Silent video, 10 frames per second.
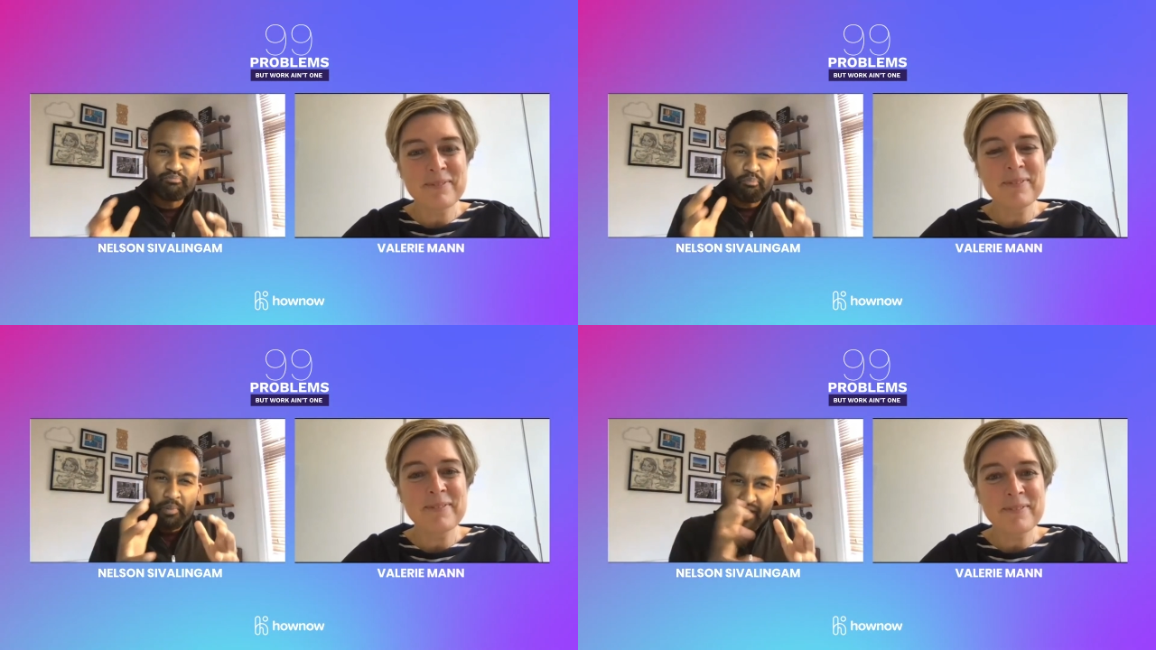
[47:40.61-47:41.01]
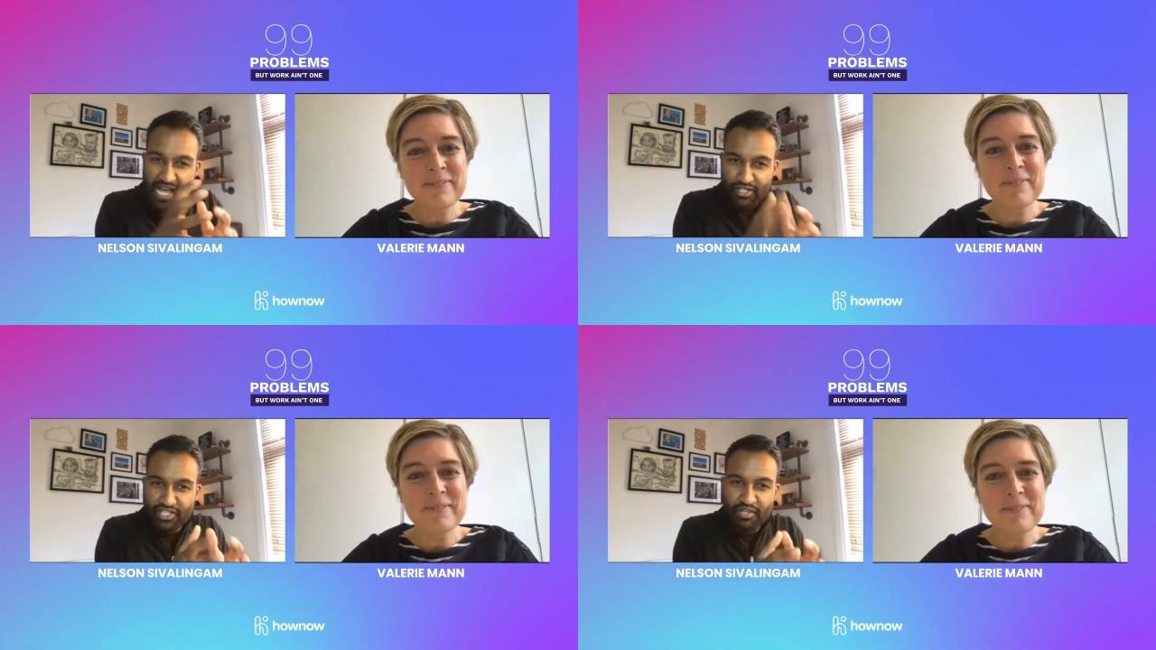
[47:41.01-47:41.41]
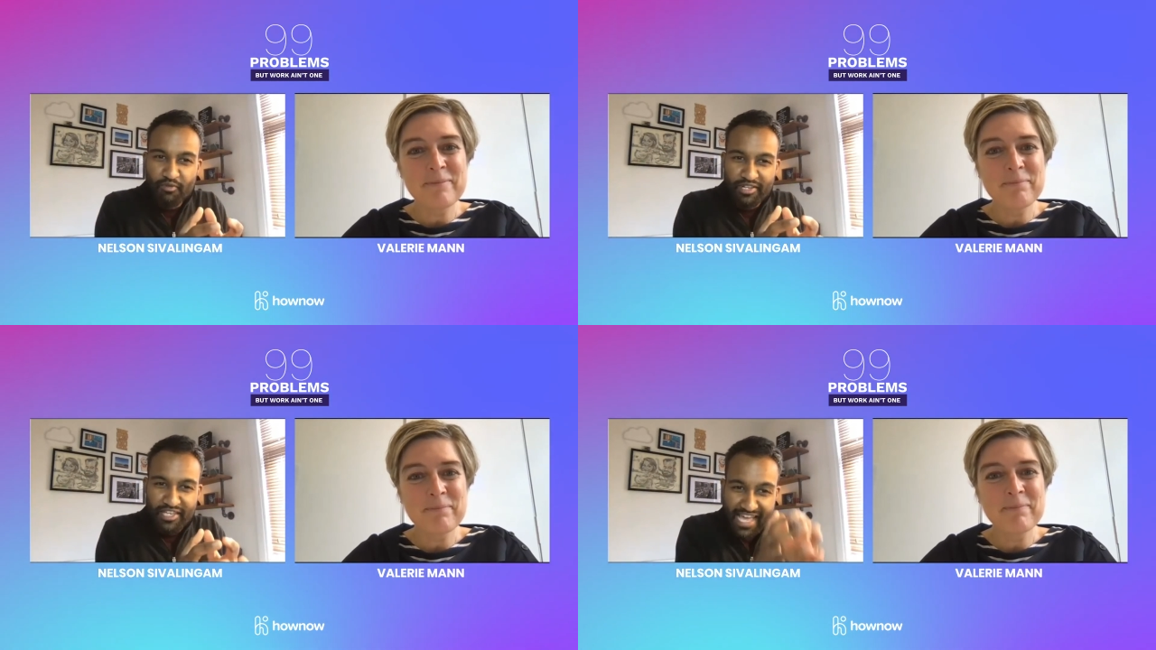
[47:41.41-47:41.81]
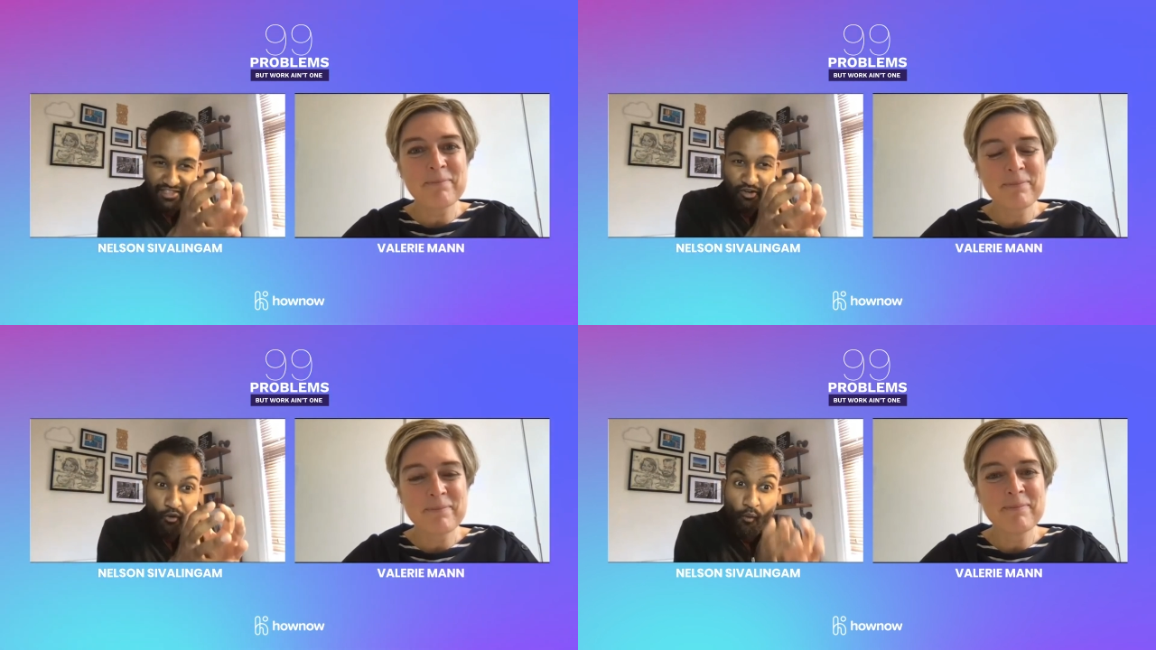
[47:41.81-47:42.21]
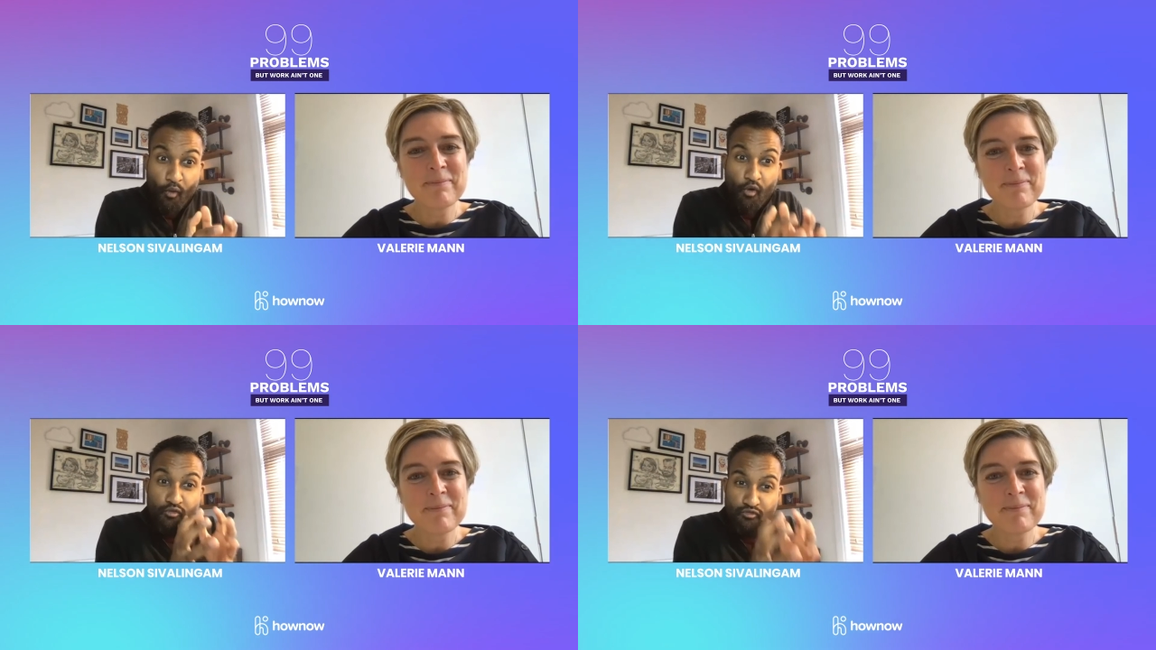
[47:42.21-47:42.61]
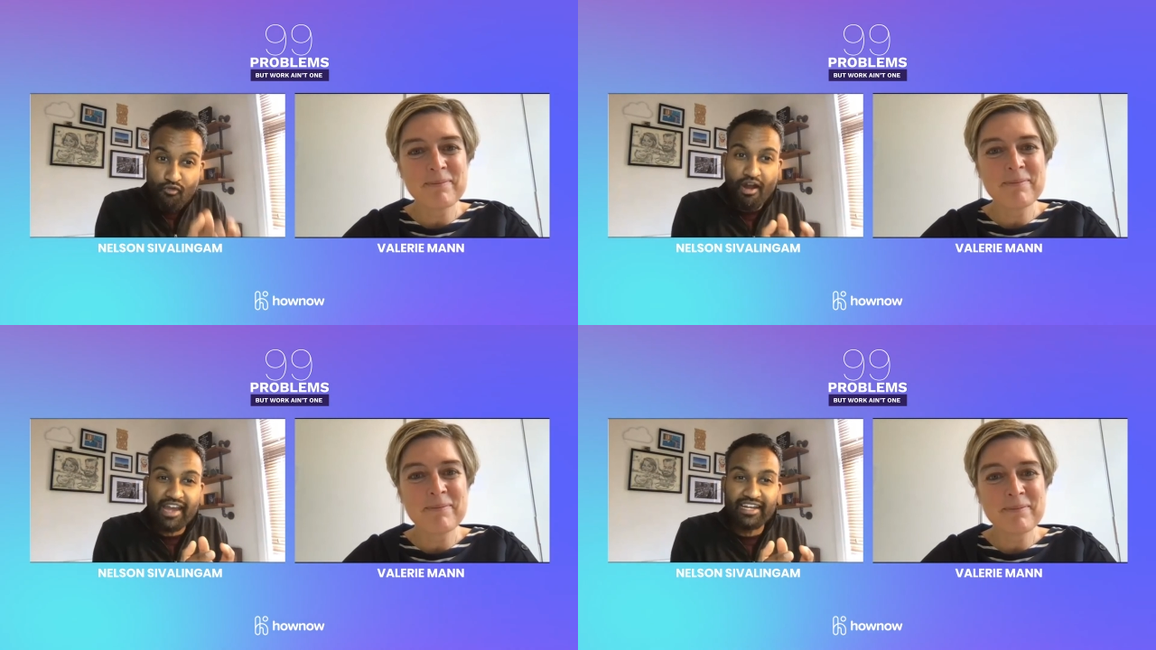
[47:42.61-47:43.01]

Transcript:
Speaker 1: but actually, when you get the core right,